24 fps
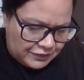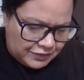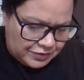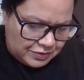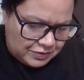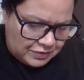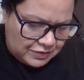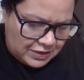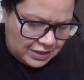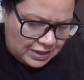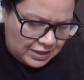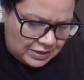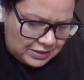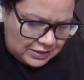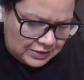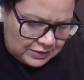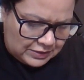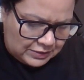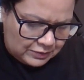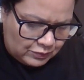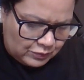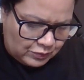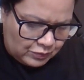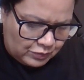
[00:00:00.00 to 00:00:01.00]
So that
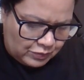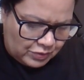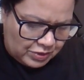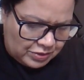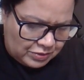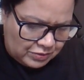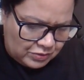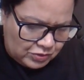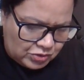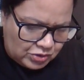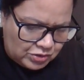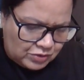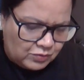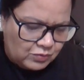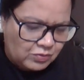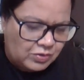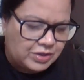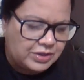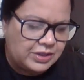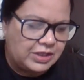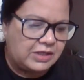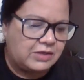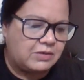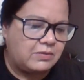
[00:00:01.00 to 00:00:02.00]
is
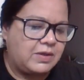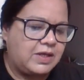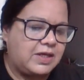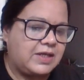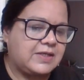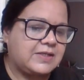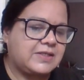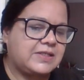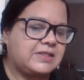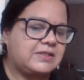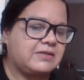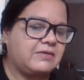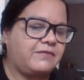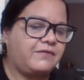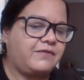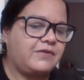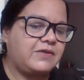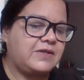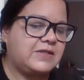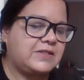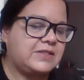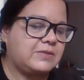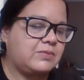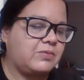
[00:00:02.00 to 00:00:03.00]
101LX for
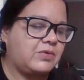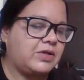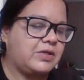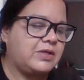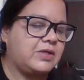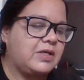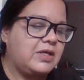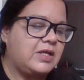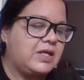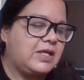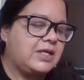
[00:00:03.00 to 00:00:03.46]
this one.